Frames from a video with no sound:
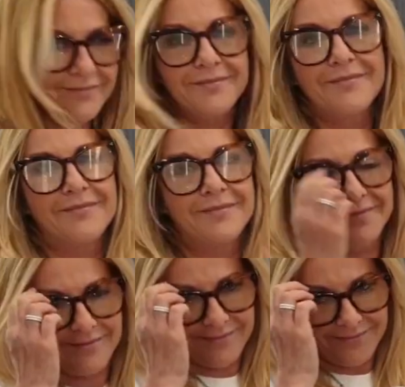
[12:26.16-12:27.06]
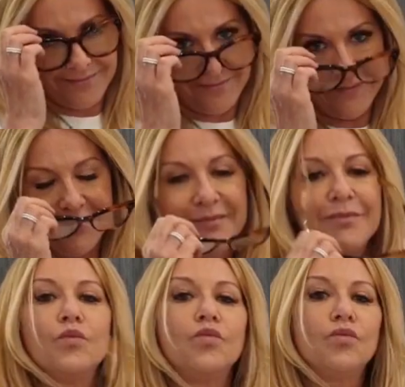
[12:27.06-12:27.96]

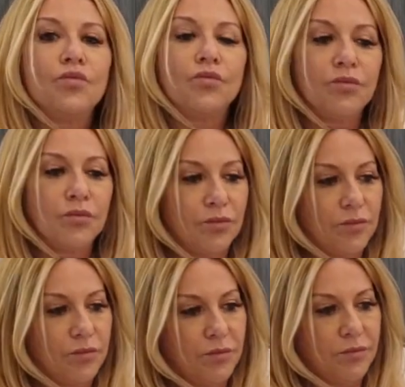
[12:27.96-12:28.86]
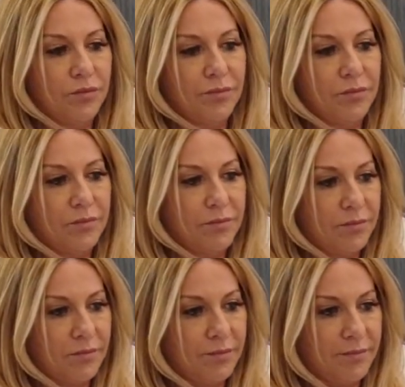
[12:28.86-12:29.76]

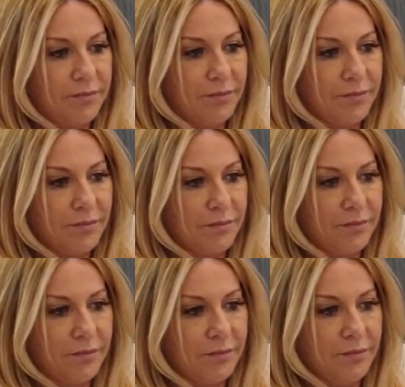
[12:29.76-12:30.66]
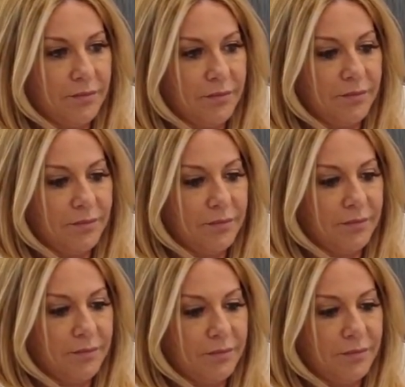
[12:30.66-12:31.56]

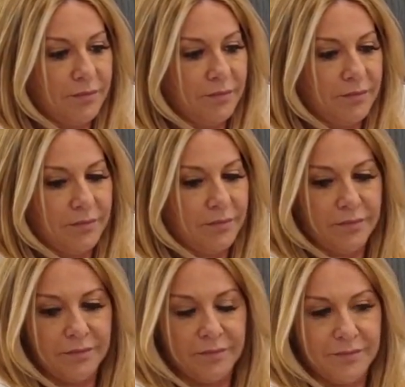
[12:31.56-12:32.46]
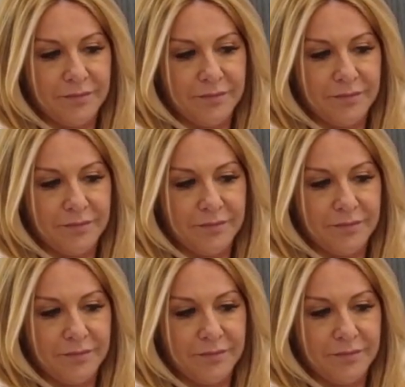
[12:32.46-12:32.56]
No words are spoken by the person on screen.